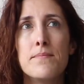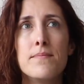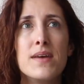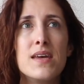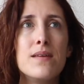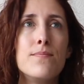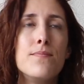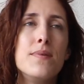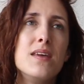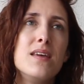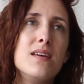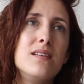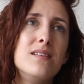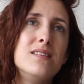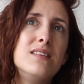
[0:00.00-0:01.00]

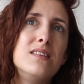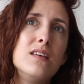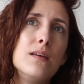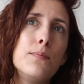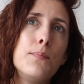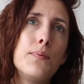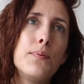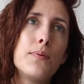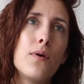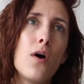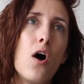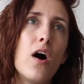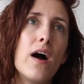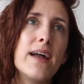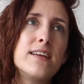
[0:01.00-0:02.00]
Maybe Deep
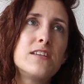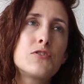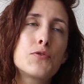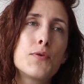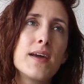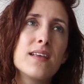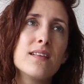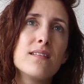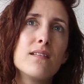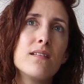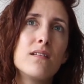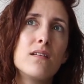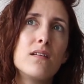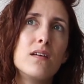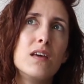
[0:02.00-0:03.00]
or A-Train,
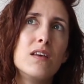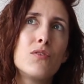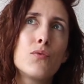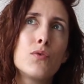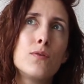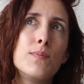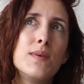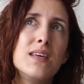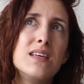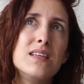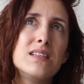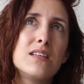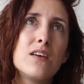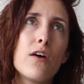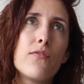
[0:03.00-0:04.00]
it would be
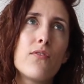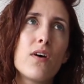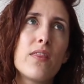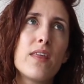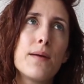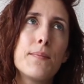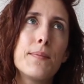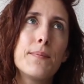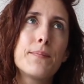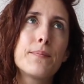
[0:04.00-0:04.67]
easier for them.